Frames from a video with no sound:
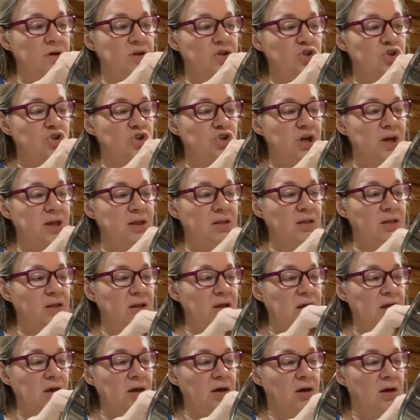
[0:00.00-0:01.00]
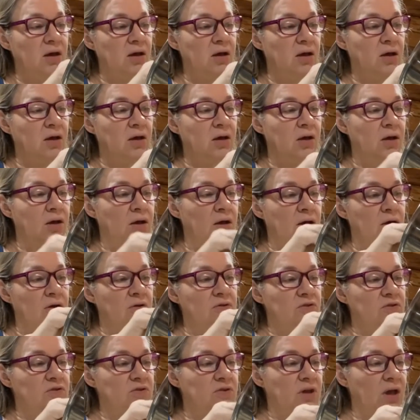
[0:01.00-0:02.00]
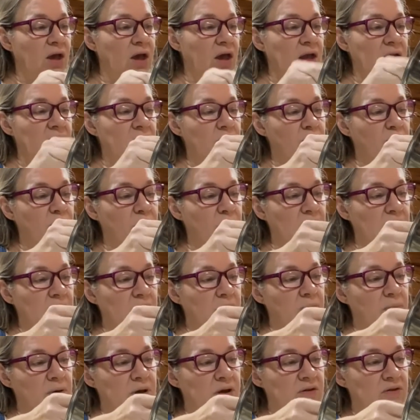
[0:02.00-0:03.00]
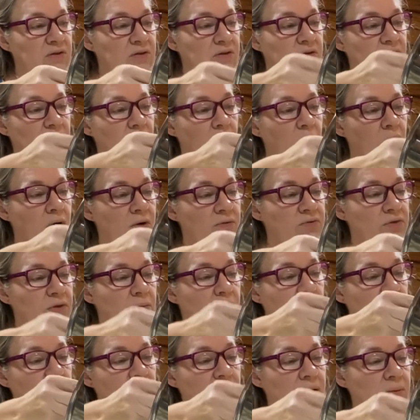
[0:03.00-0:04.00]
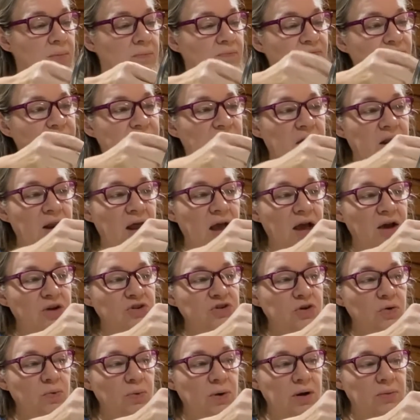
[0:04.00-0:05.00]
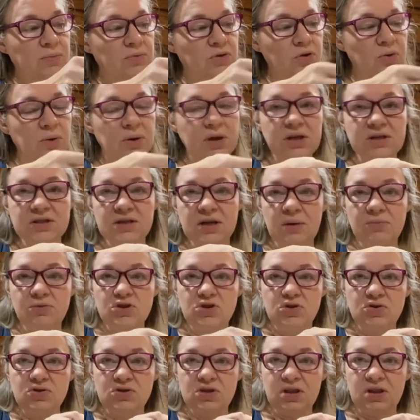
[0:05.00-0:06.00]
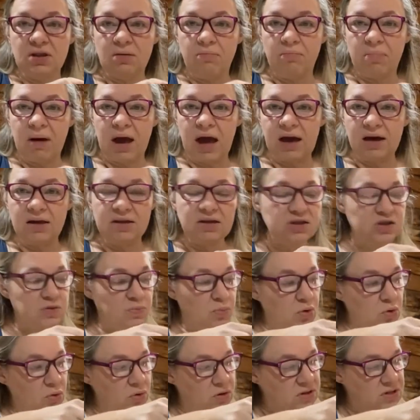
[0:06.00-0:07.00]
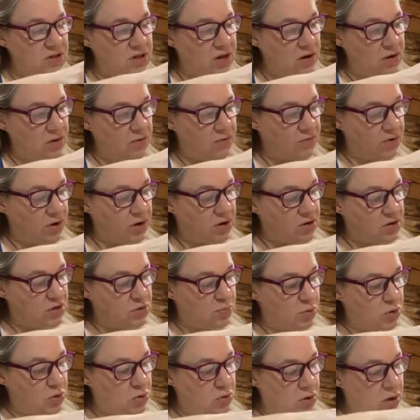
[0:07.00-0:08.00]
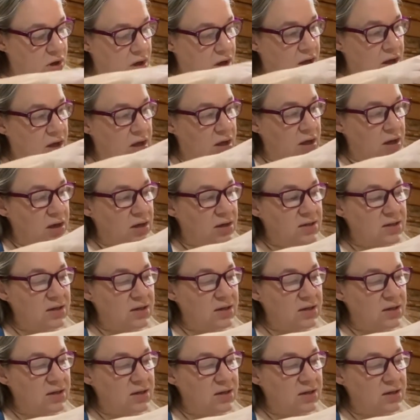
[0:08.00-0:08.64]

gently, just get any big pieces off the bottom. And actually what I'm doing is I'm just using the back of the spoon instead of the front of the spoon because I